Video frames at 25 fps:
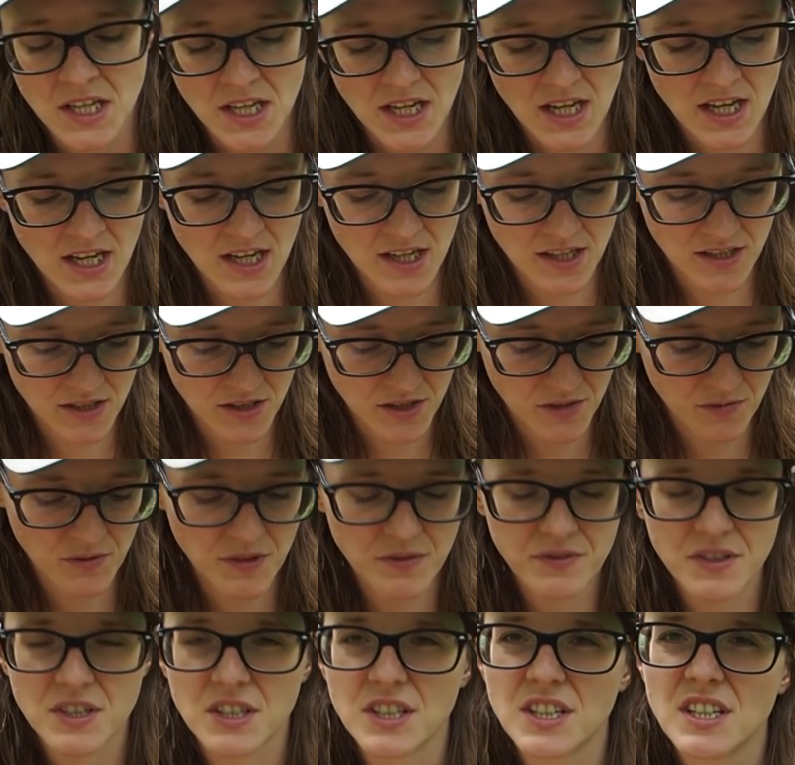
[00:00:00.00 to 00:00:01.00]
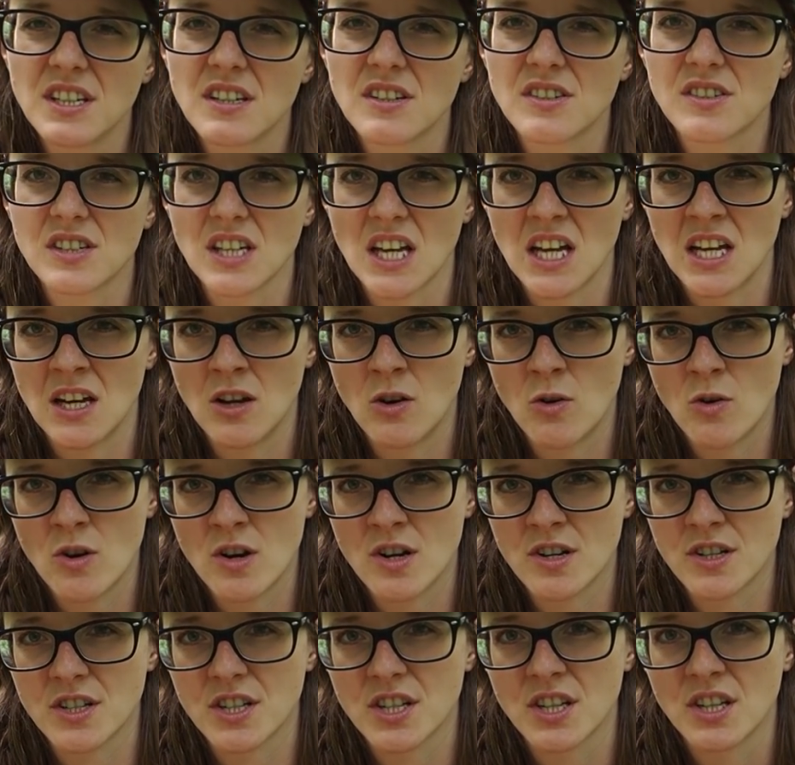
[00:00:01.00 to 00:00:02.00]
and with the years I
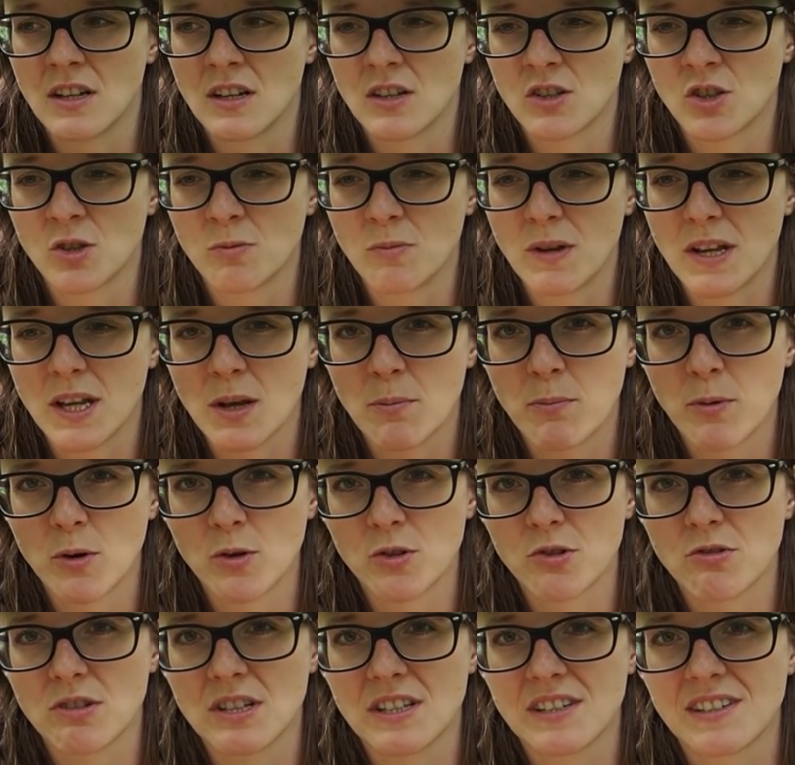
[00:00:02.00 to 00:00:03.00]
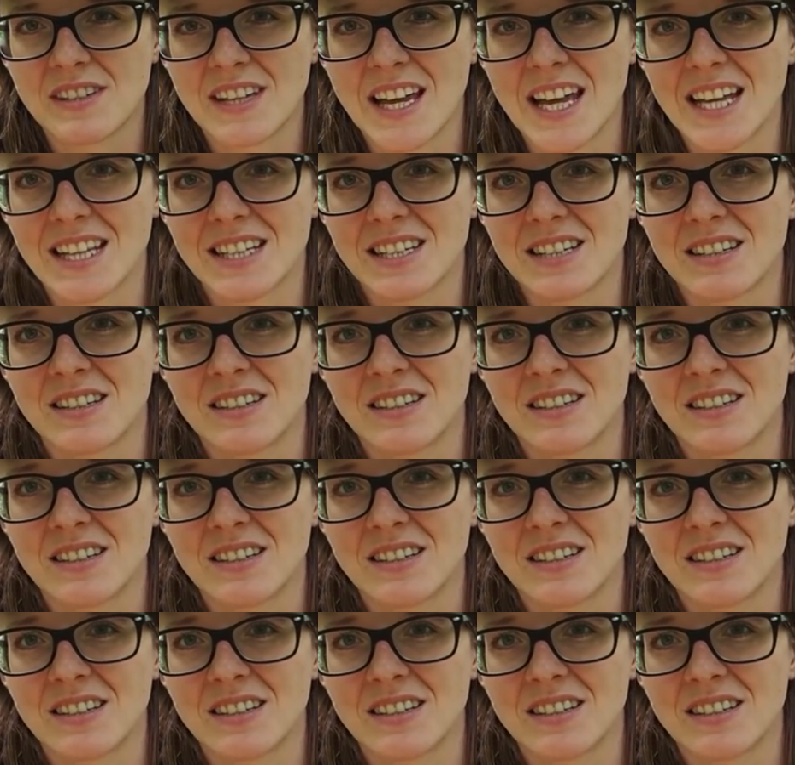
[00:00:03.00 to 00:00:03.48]
learned to make a Bowdrill set,